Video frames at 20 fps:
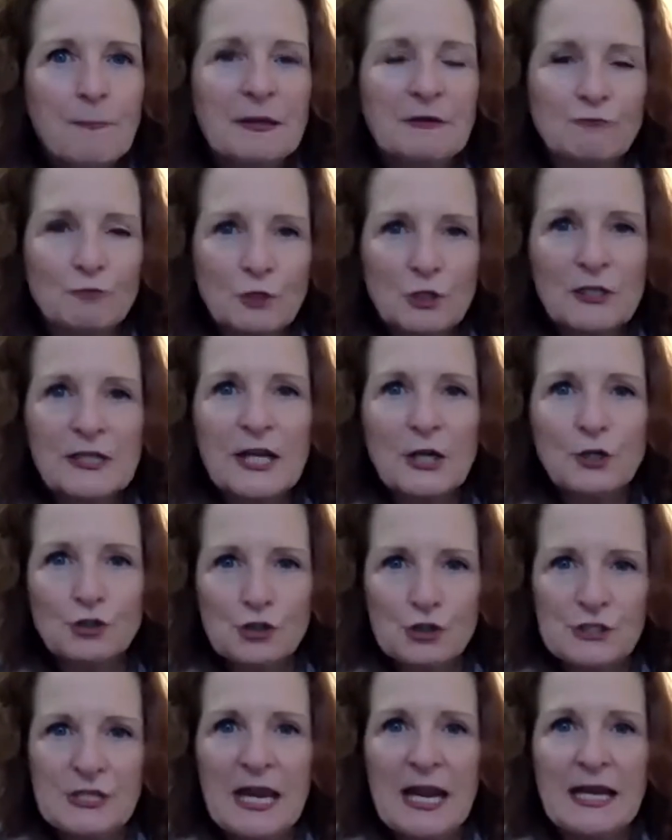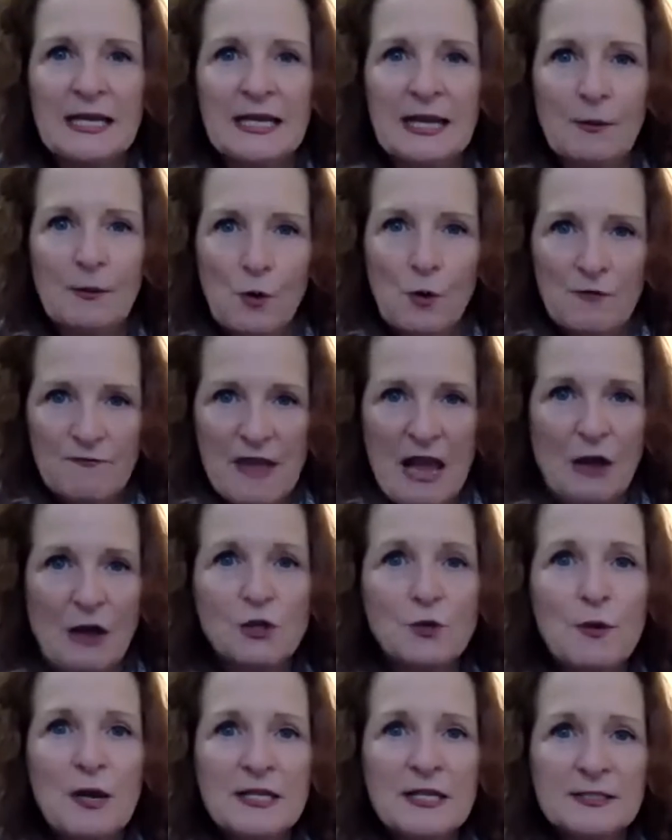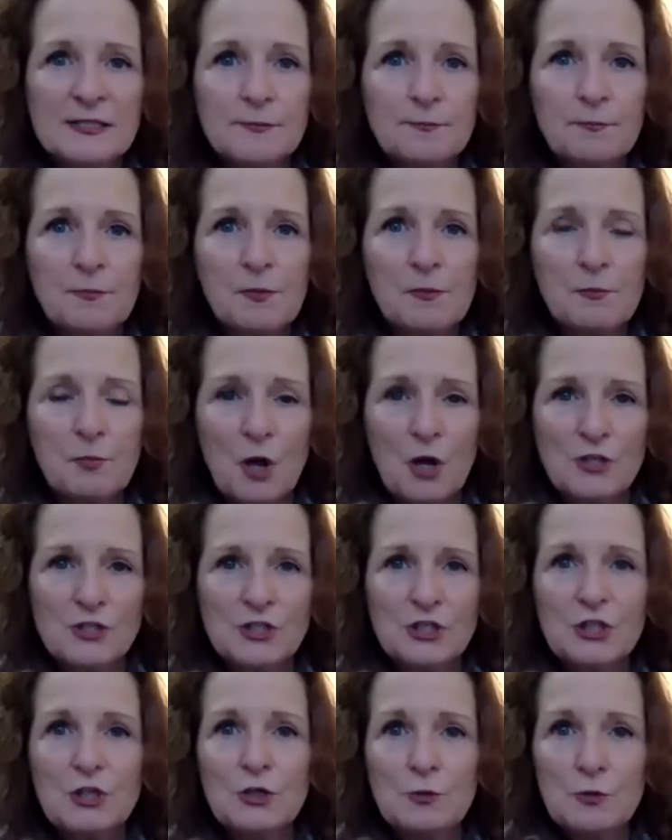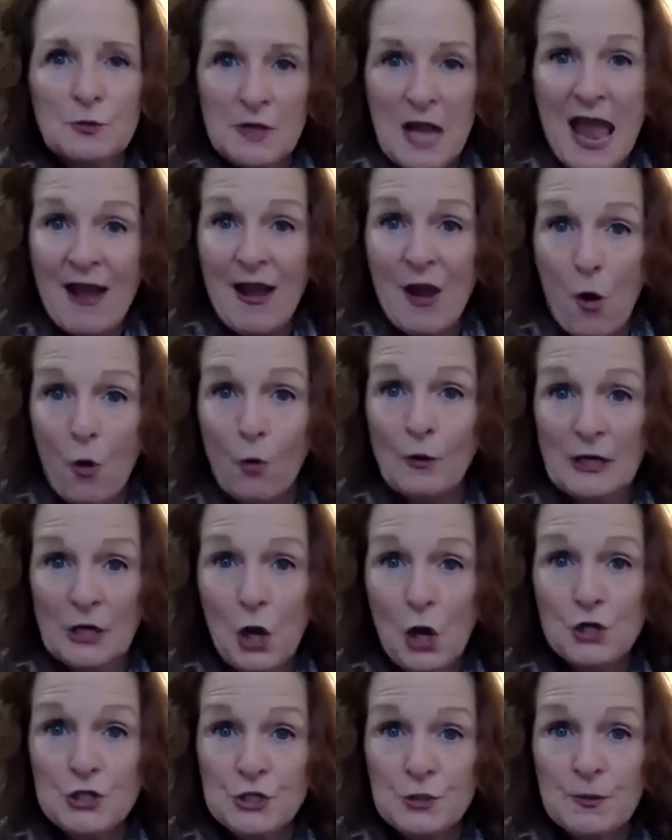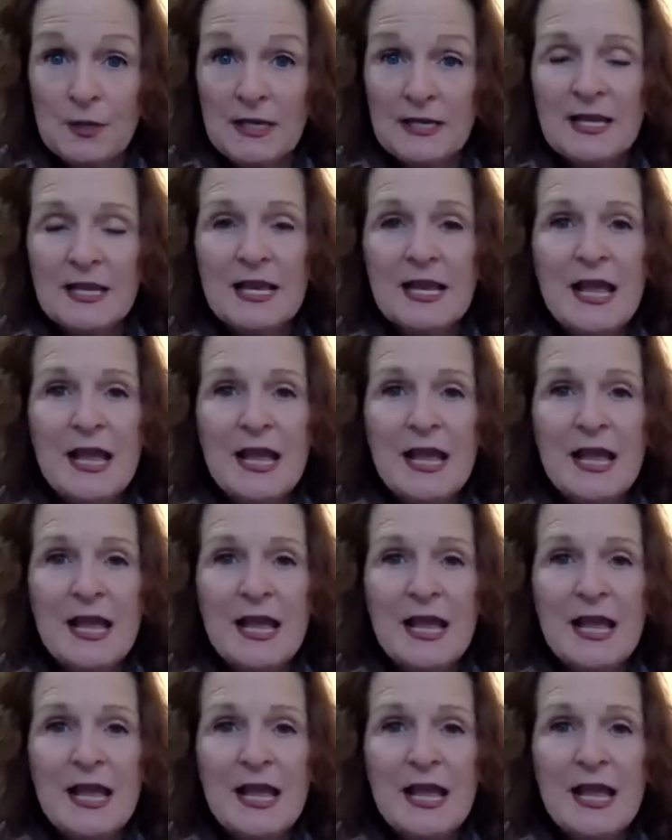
but really understanding what value has it brought to you, holding on to it,